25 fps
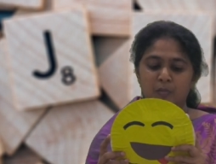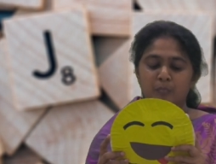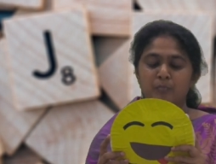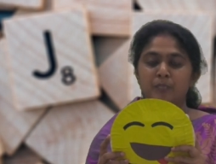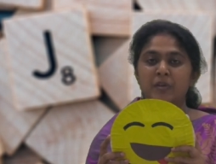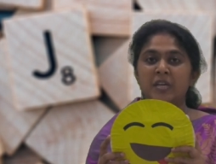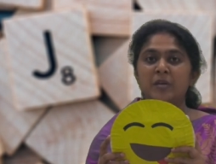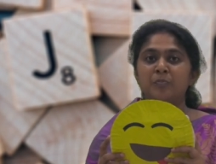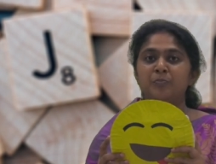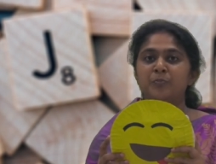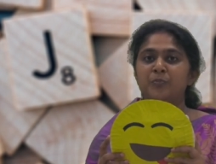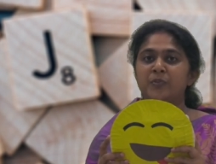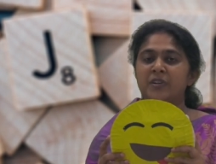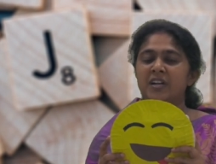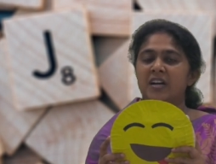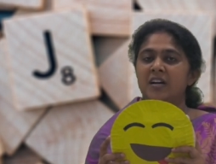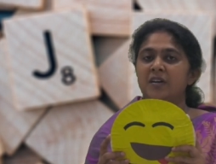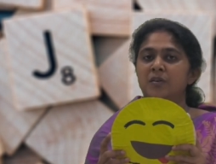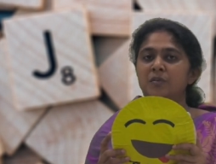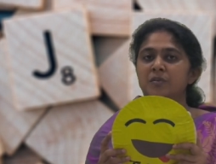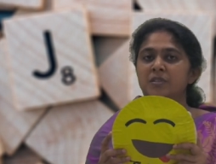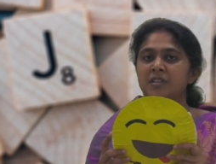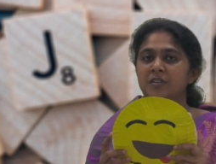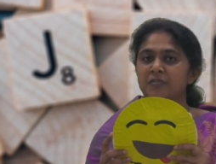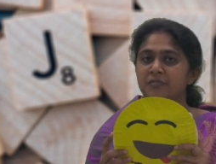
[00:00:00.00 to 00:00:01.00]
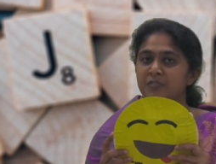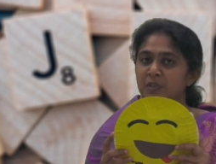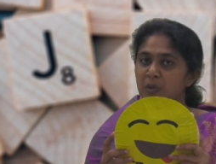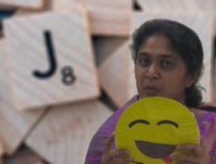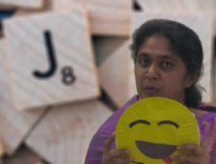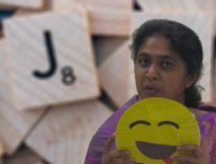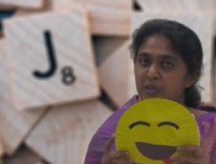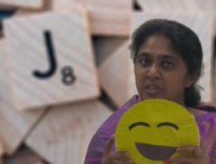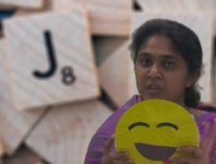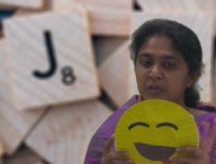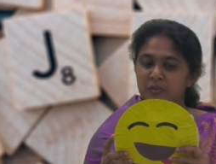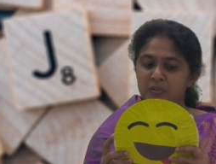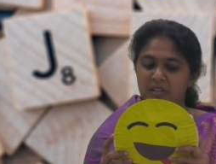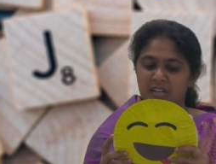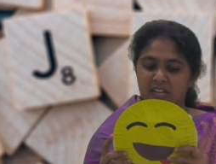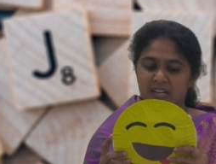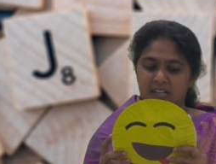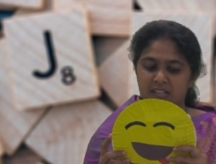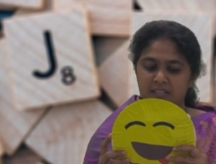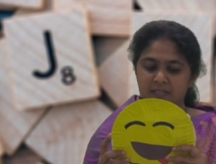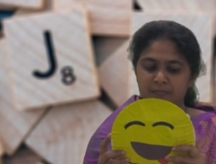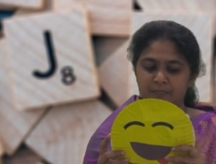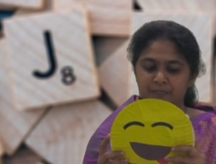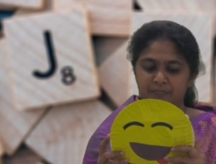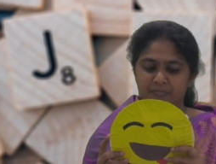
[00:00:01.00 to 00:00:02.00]
Be proud of who you
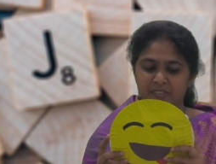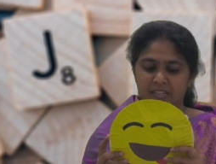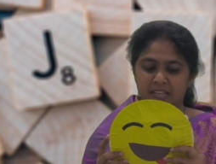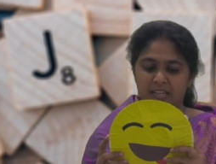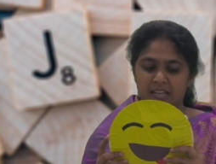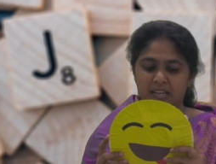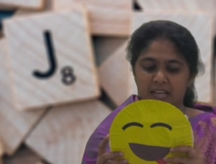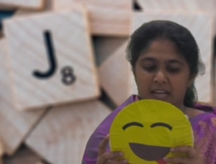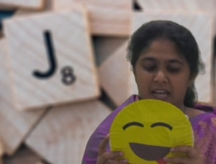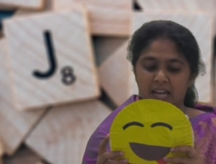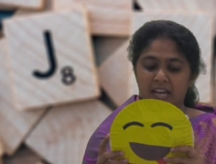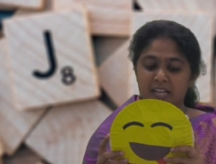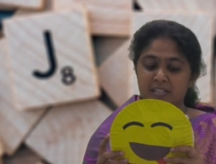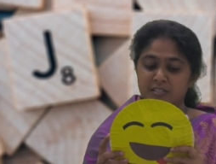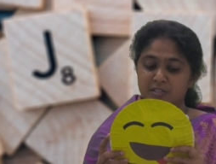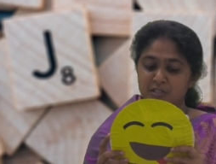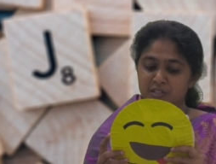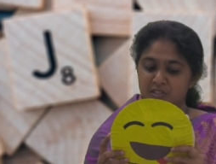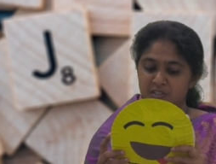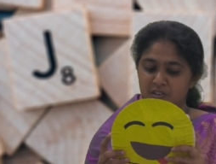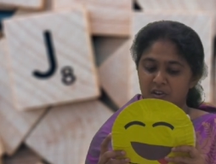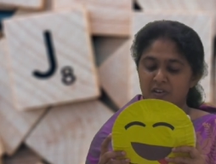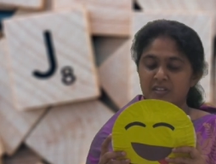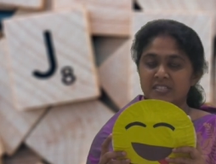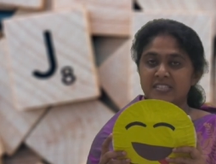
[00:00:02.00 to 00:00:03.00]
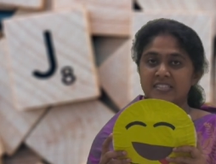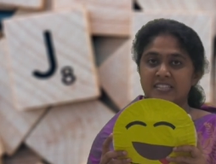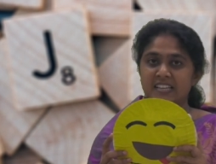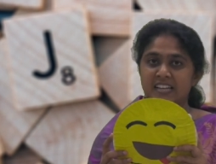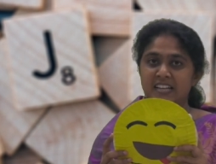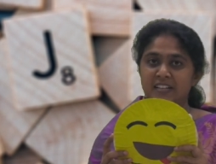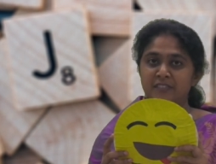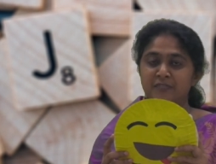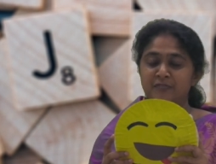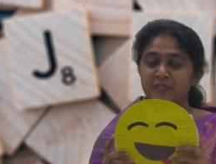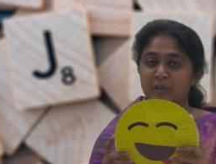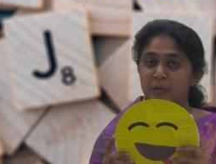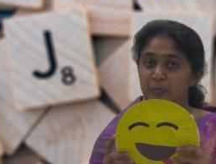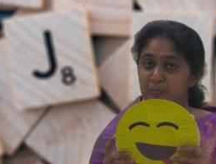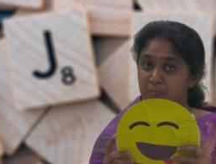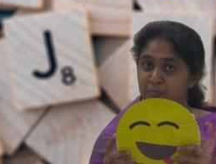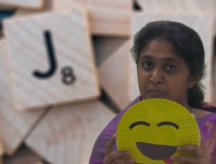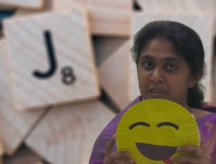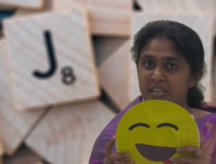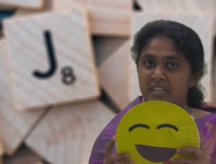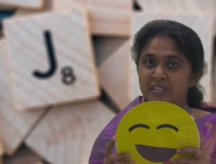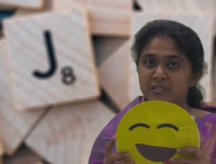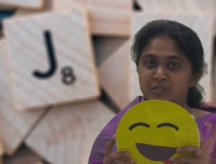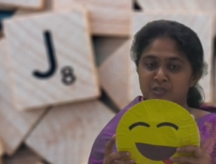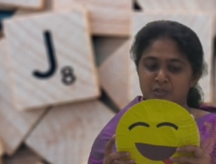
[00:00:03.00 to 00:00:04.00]
are and to yourself
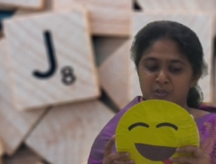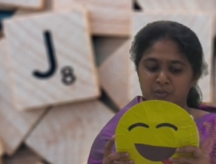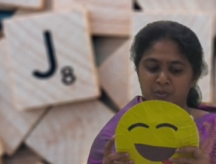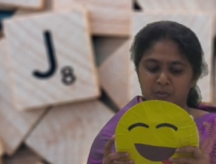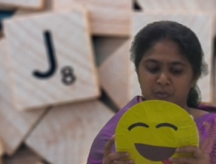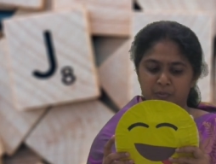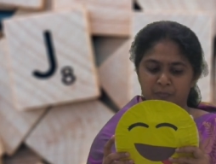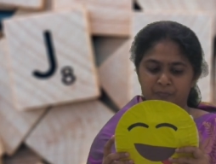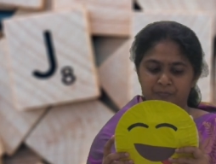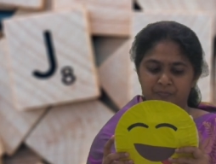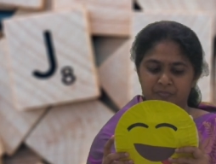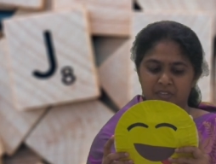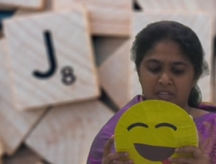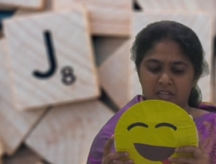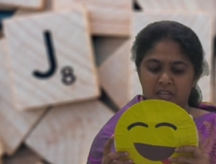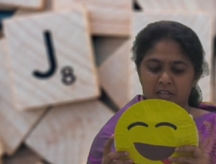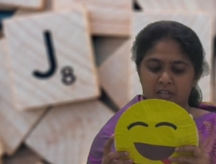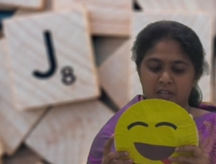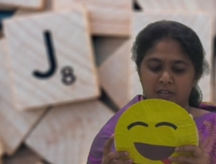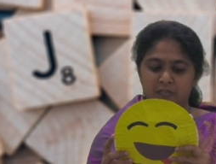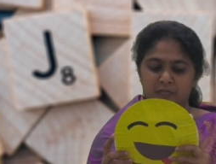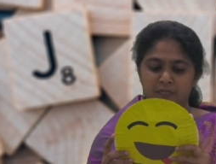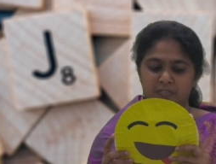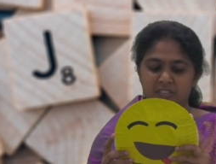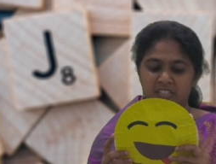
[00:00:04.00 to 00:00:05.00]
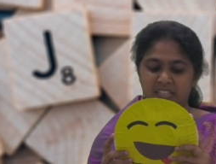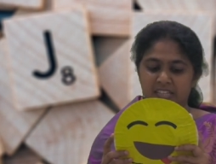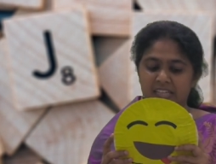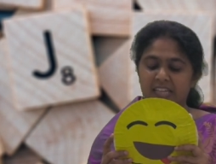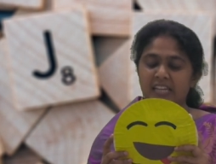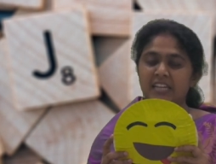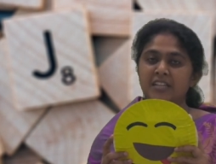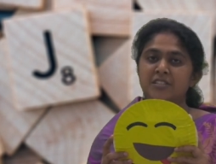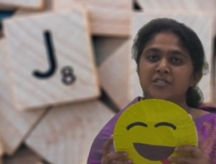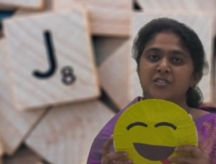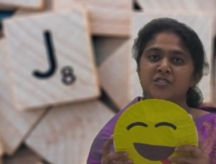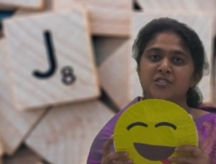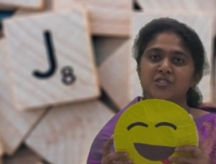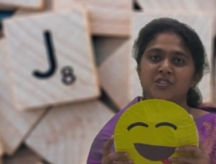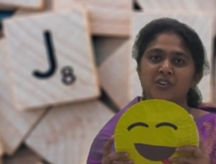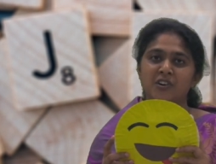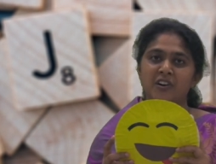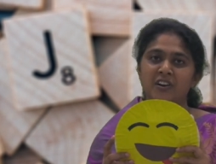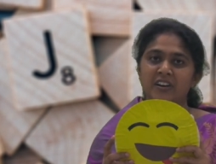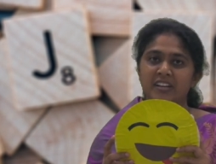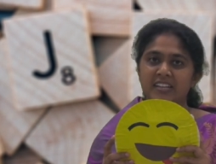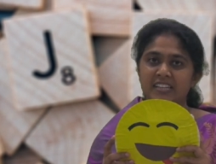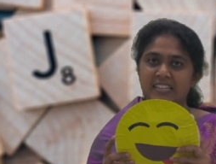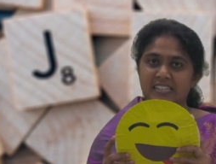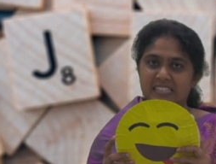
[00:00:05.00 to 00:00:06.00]
be true, for the key to
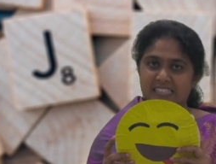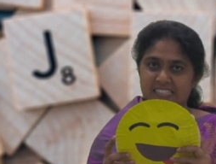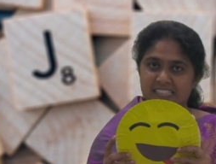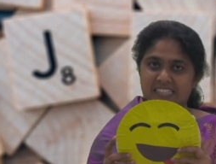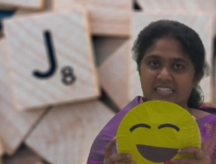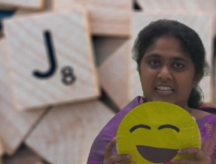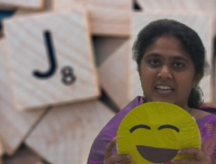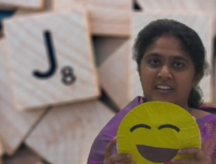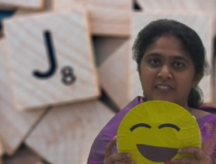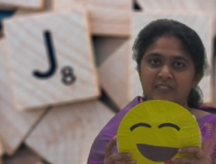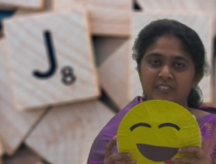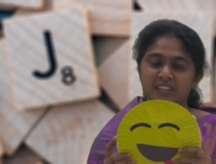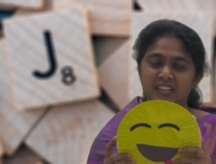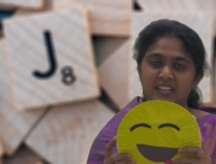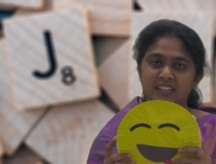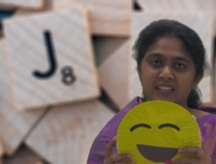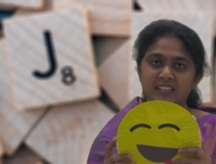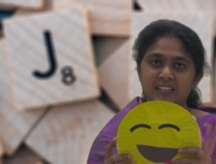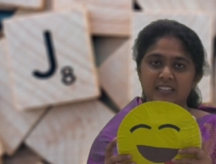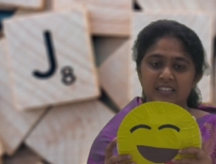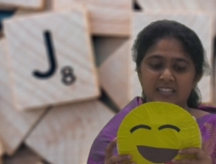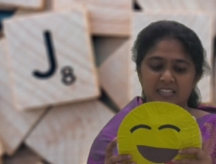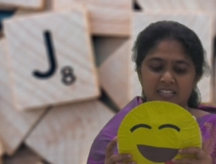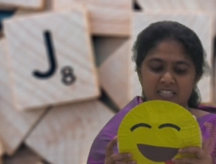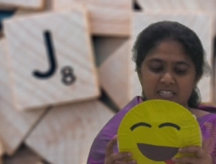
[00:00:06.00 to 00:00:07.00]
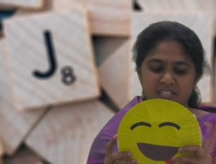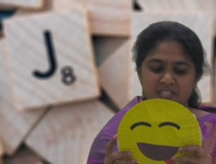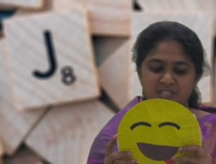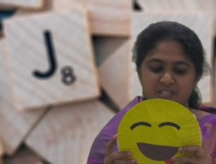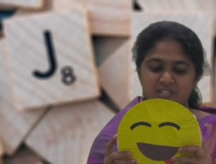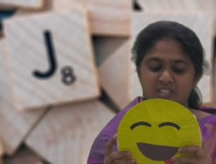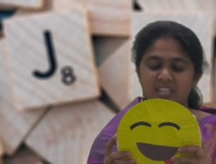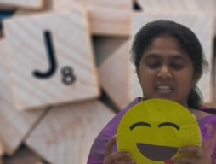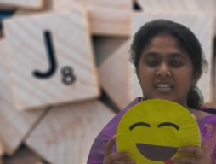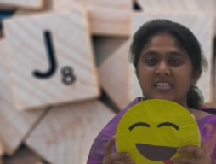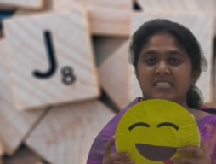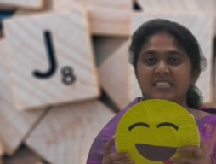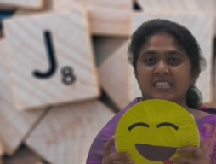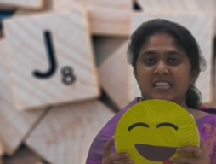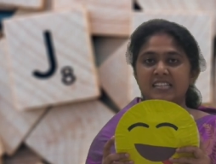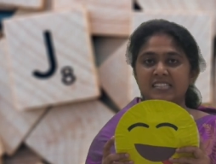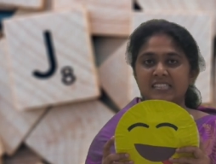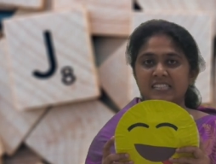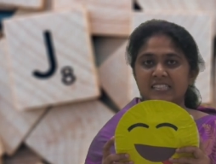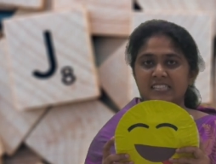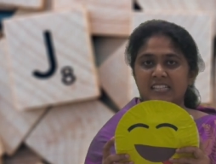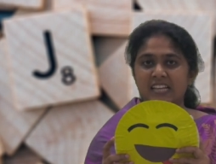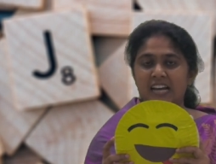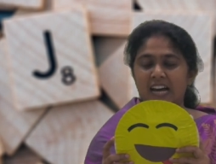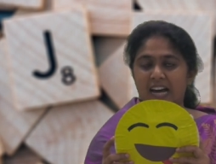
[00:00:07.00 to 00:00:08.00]
joy is loving Jesus,
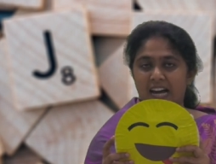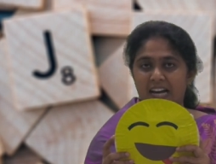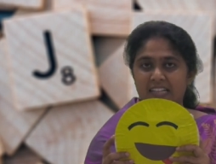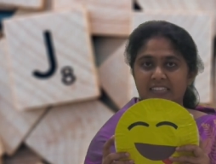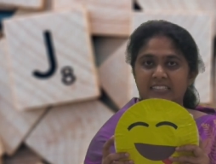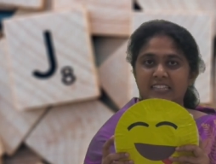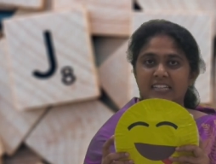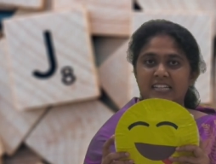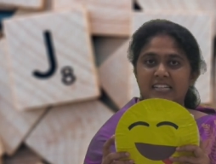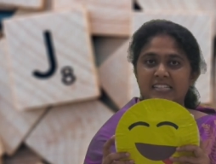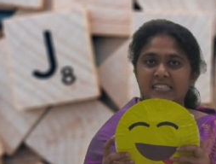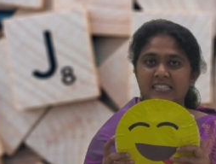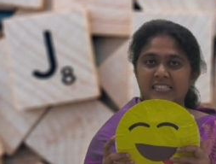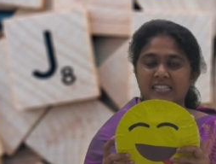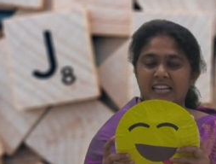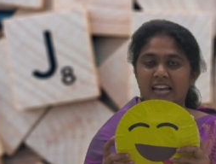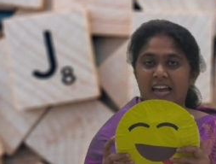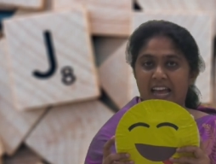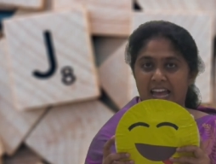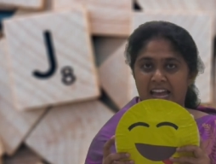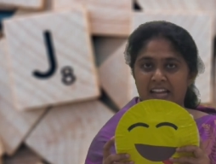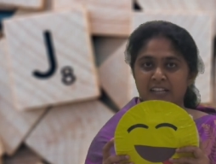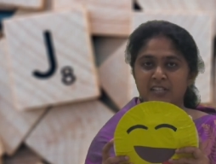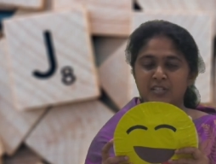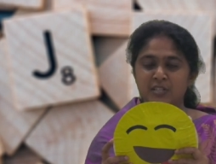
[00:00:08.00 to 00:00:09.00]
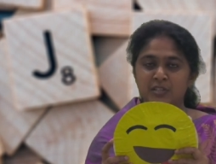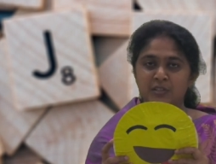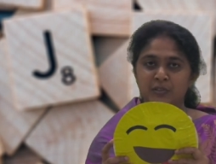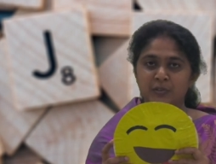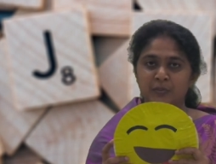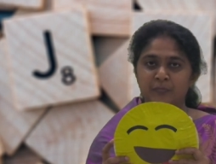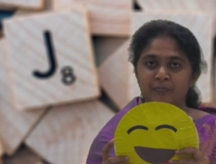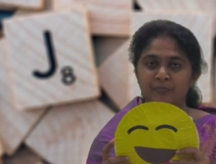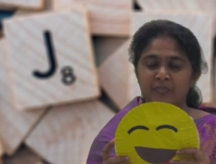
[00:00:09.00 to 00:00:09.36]
others and you.